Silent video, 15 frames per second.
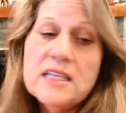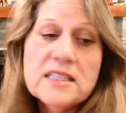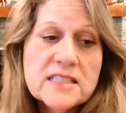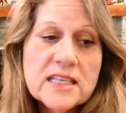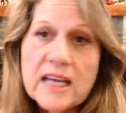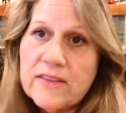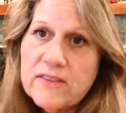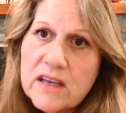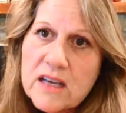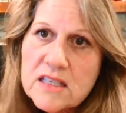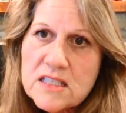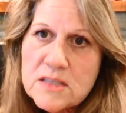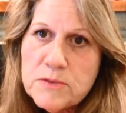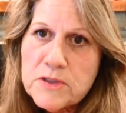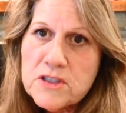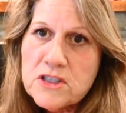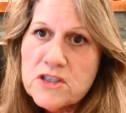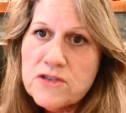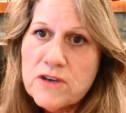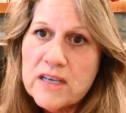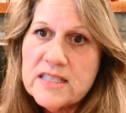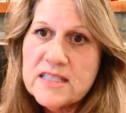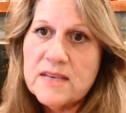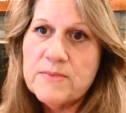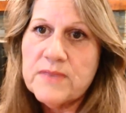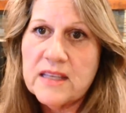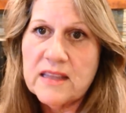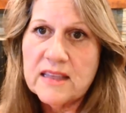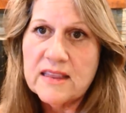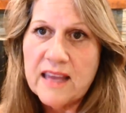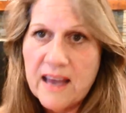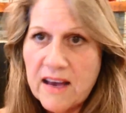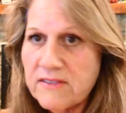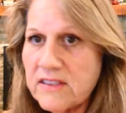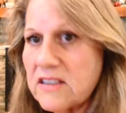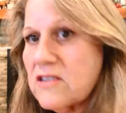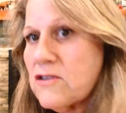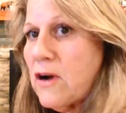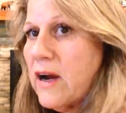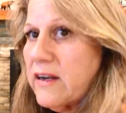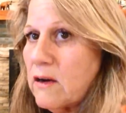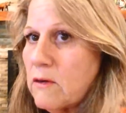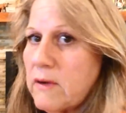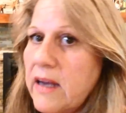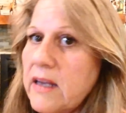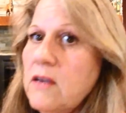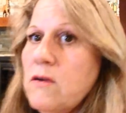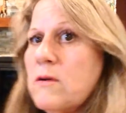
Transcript: to get the customers to try something that they haven't tried already,